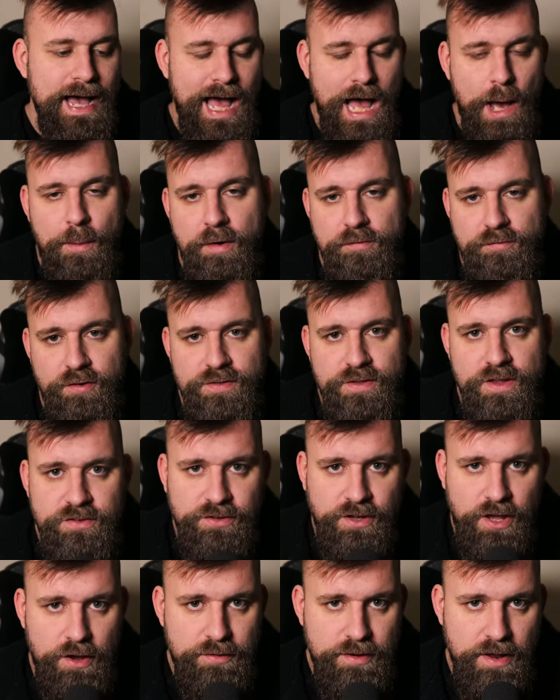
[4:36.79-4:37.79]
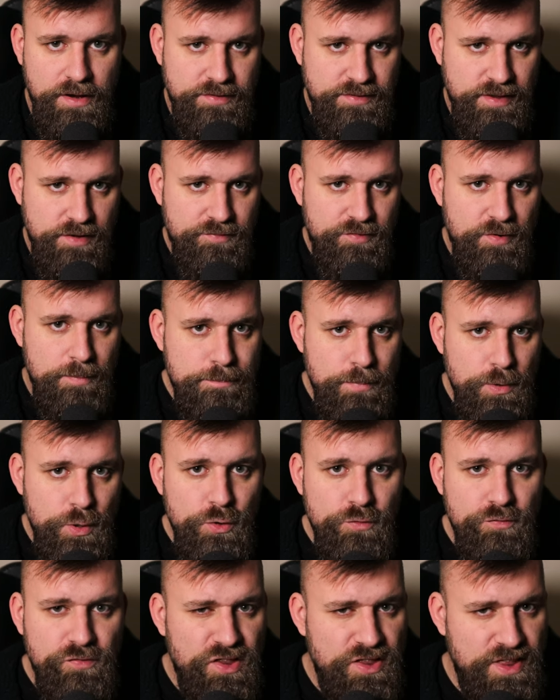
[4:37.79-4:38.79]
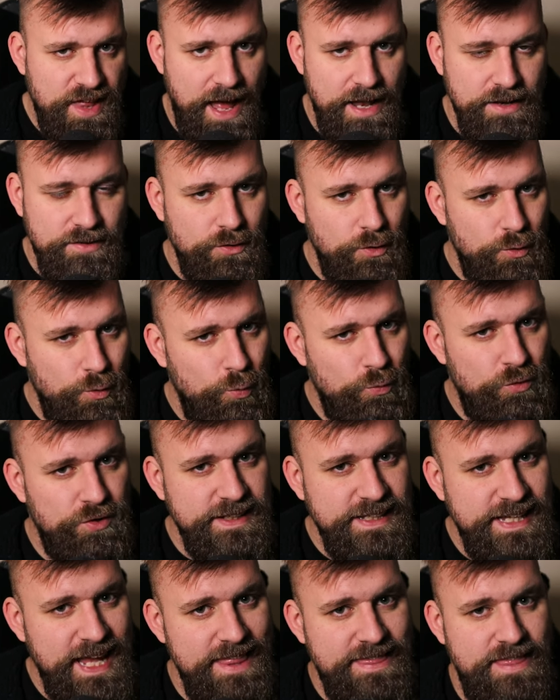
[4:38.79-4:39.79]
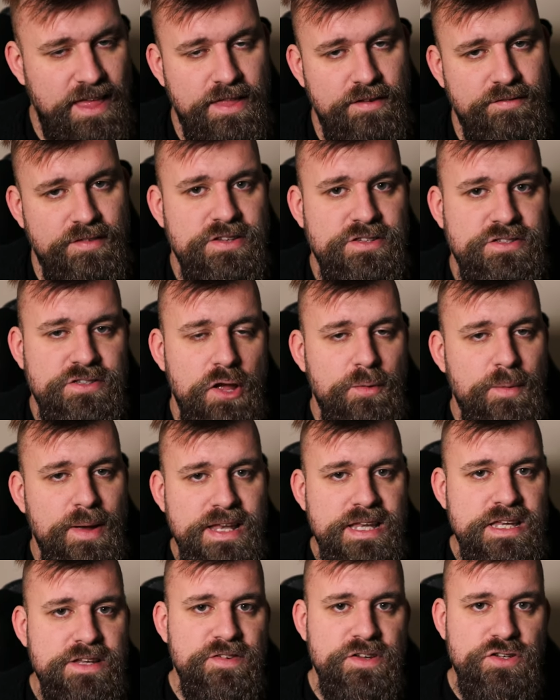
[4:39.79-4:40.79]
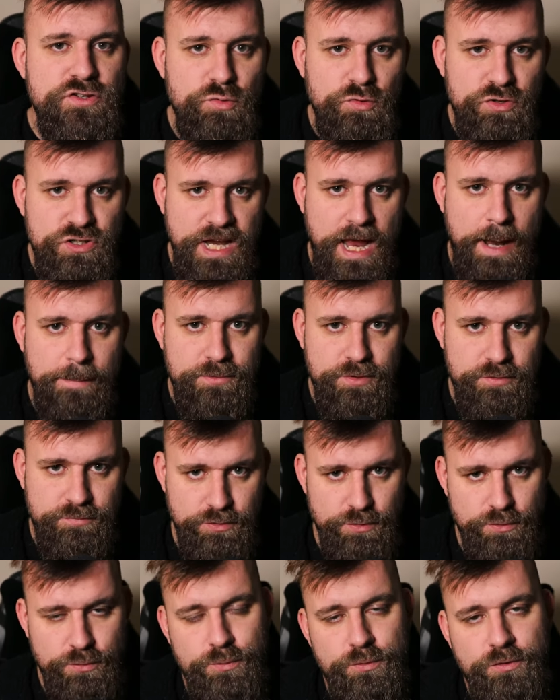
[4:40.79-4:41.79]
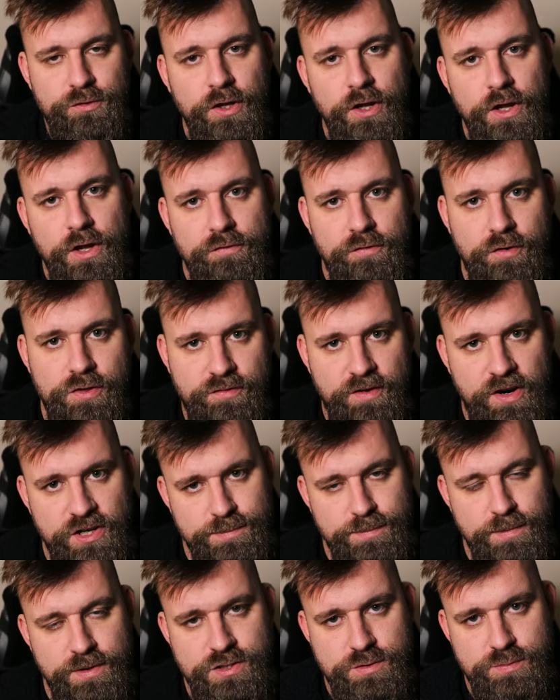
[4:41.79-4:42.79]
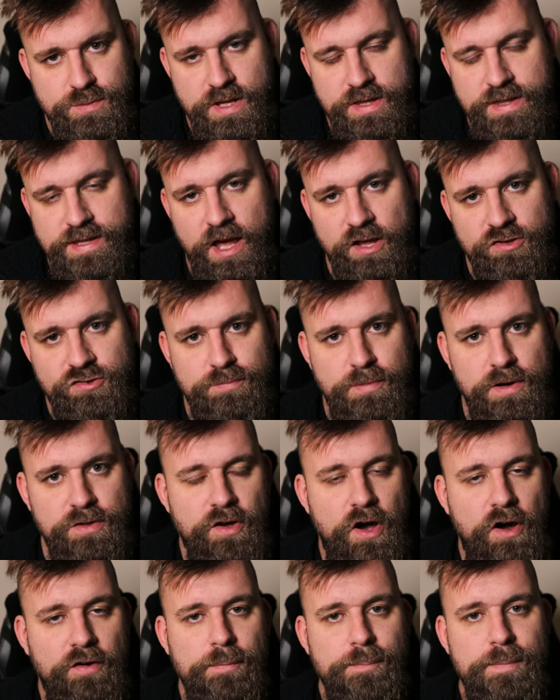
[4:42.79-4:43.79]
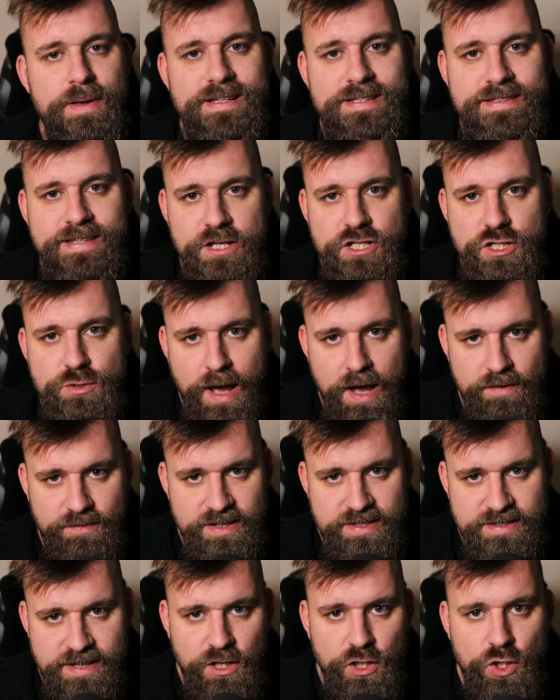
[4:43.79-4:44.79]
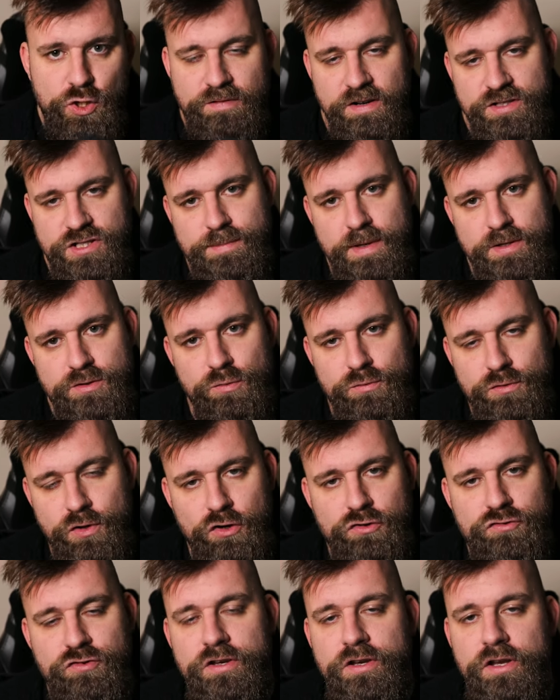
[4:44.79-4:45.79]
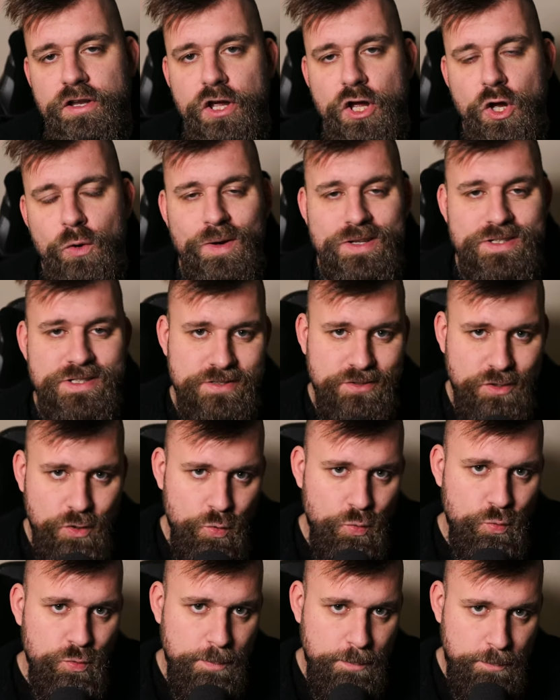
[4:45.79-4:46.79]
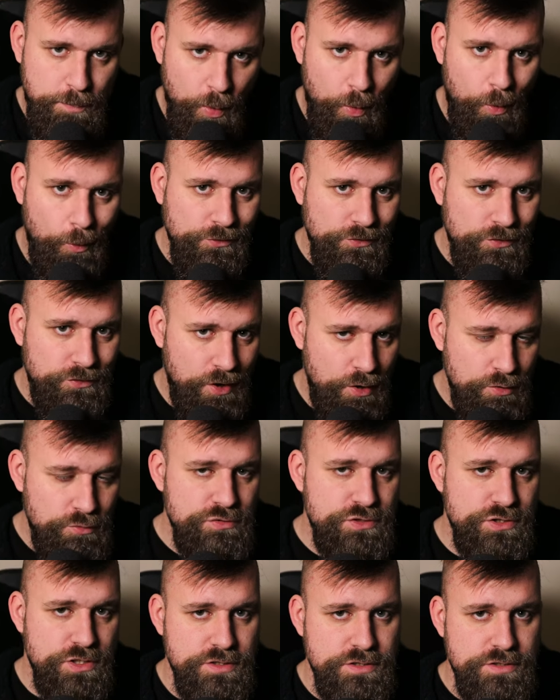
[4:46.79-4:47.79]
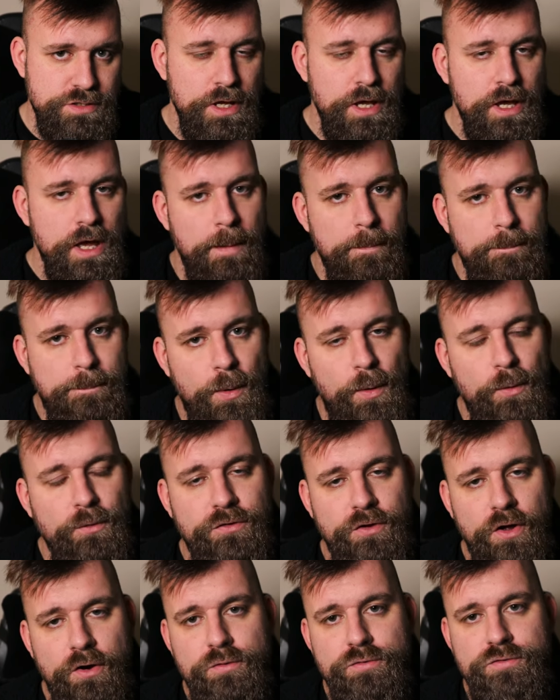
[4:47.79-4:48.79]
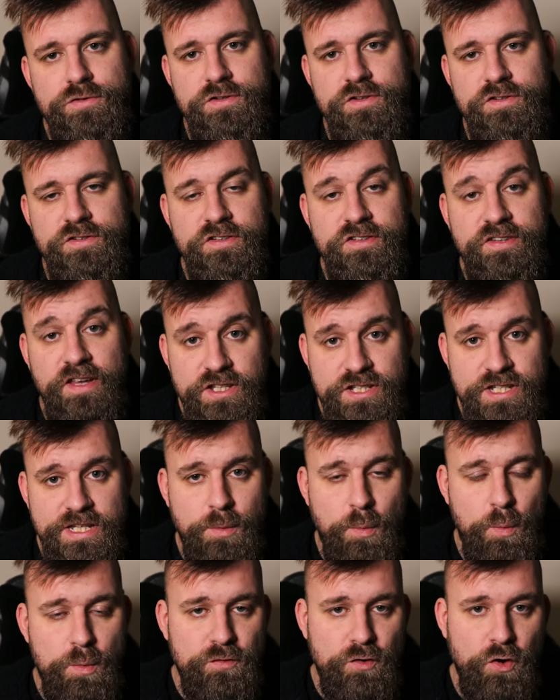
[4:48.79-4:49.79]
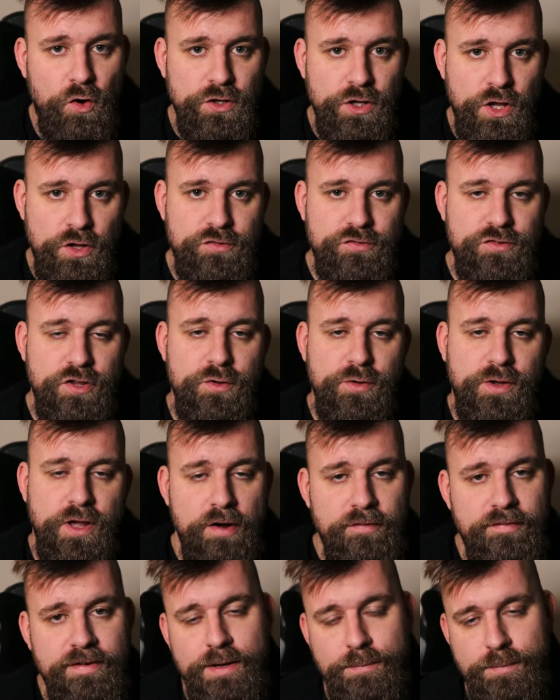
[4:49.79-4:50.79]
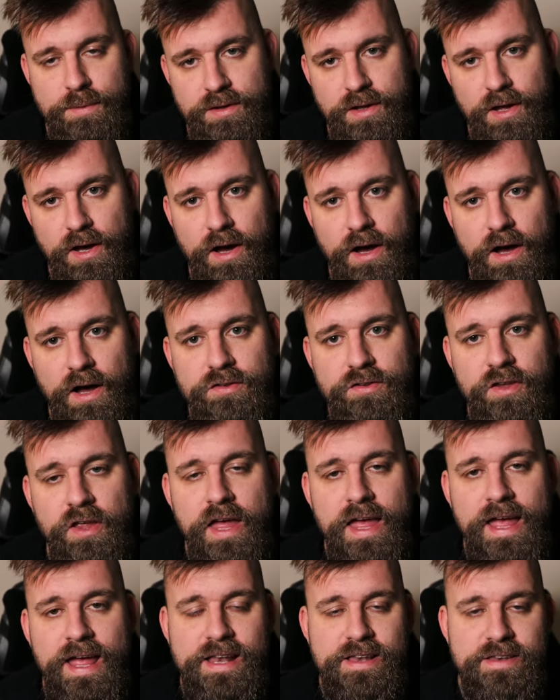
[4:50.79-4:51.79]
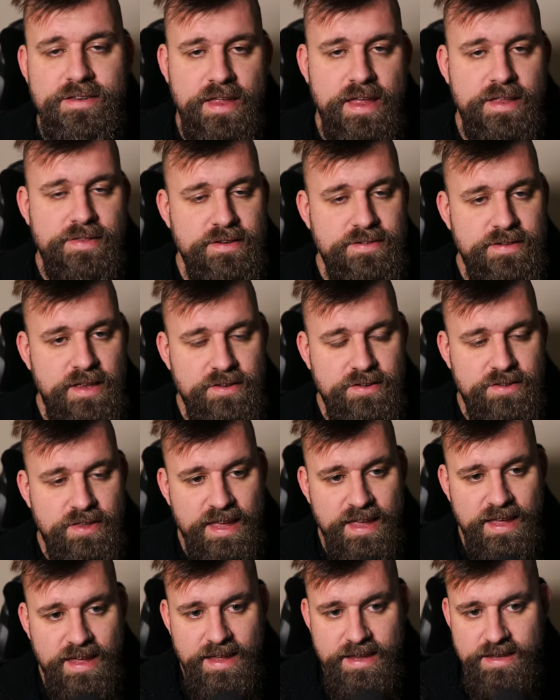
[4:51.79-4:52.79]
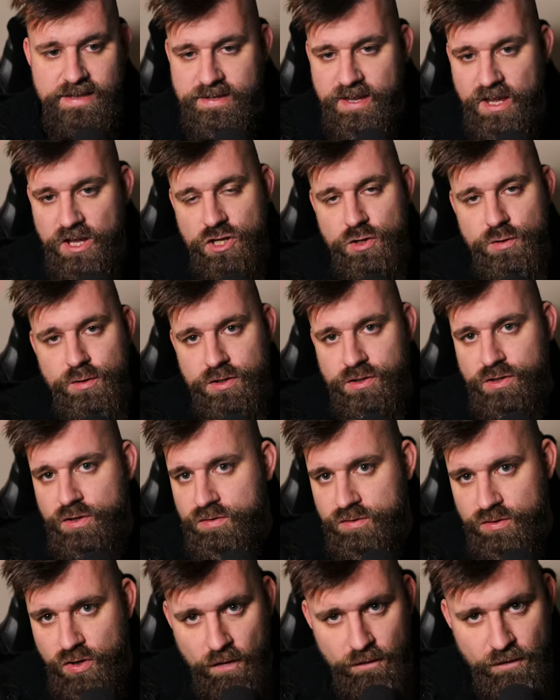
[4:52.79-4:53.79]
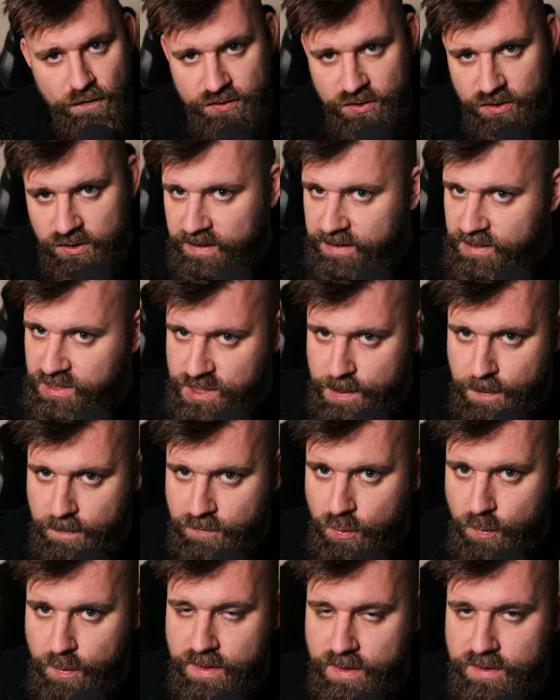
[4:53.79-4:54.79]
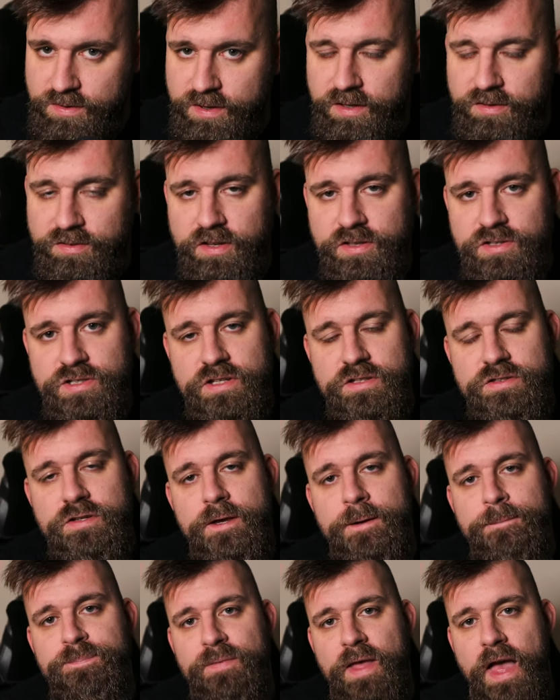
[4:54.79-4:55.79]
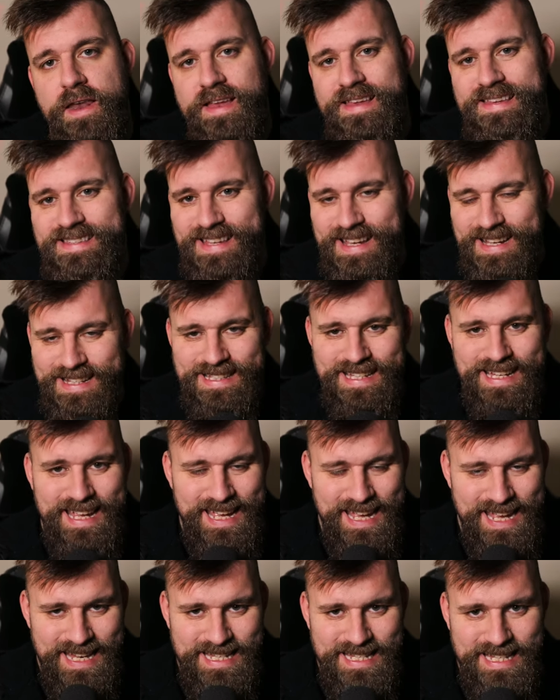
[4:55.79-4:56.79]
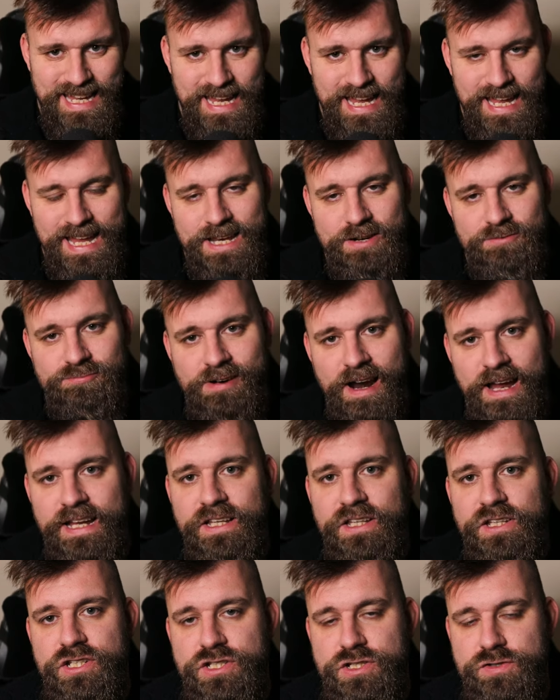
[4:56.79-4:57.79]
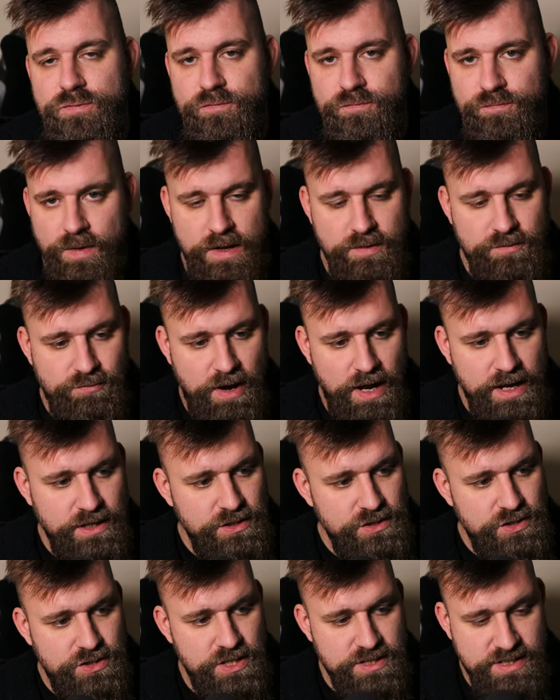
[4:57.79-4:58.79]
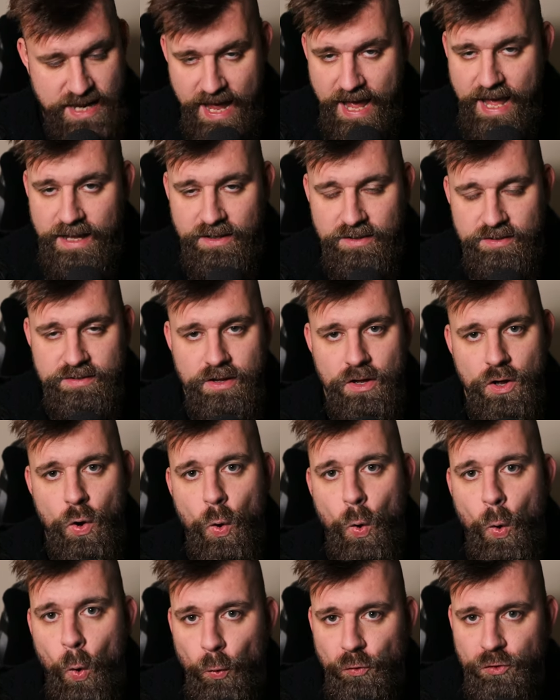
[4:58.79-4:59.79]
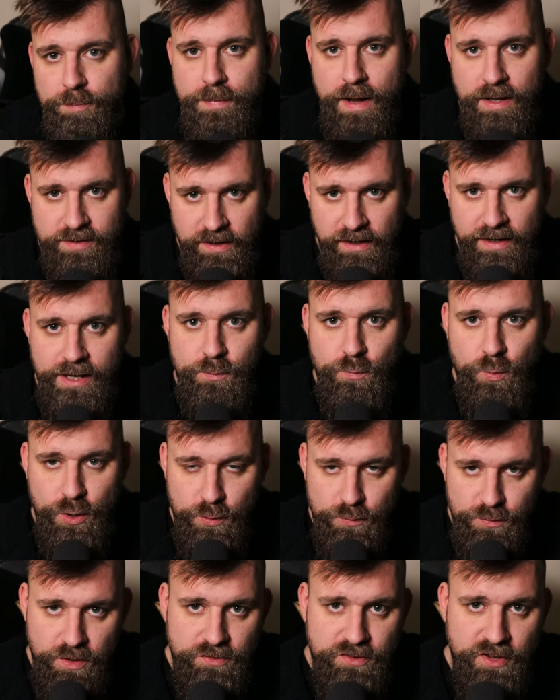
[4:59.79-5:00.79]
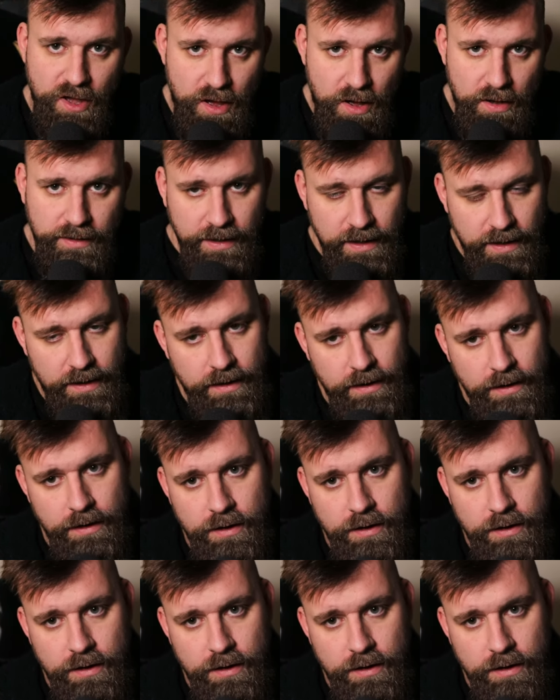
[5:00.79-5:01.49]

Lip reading: However, in this Codex, they've removed that altogether. There is no individual chapter rules for the regiments within the Astra Militarum. Instead, you have a single regimental doctrine, which is called Born Soldiers. Born Soldiers is essentially what we've got used to currently with Guard, in the sense that it is, you can use an officer leadership if you're within 6 inches, and a 6 to hit in ranged attacks, automatically wound the target.